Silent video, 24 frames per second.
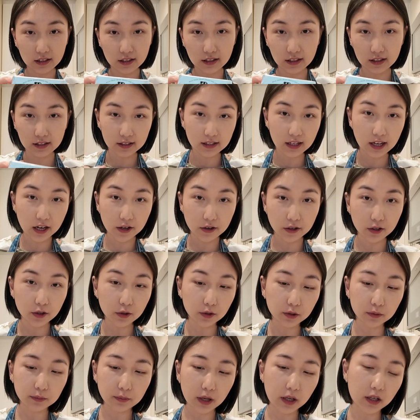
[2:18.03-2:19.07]
this
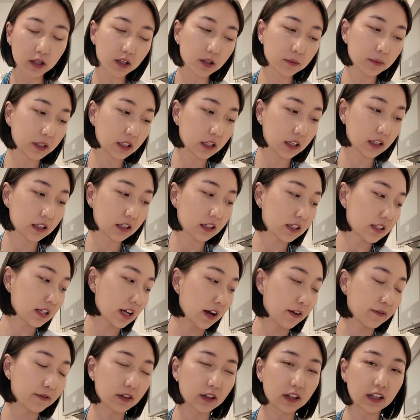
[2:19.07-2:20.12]
Kerrygold butter because
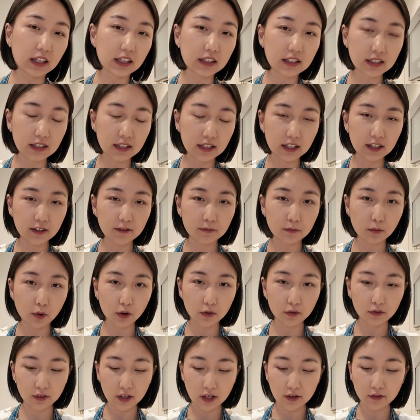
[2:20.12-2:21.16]
I feel like it's gonna give more
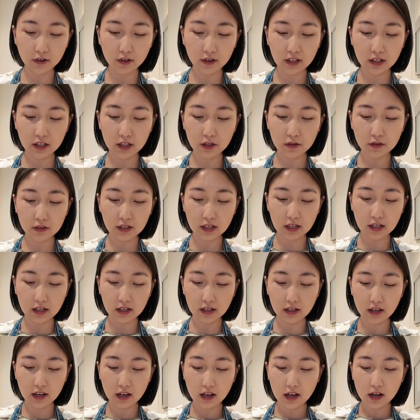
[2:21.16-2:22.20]
flavor than
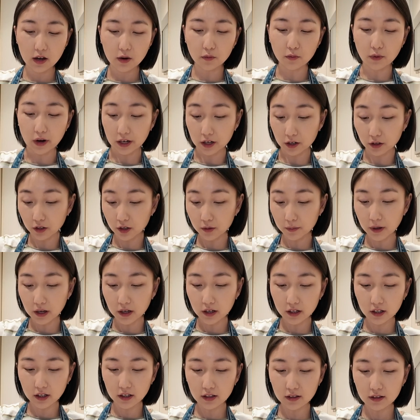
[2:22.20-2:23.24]
using regular
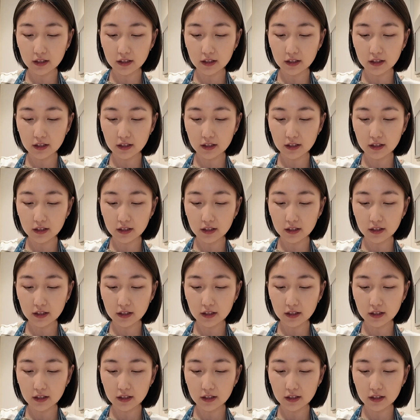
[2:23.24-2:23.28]
butter.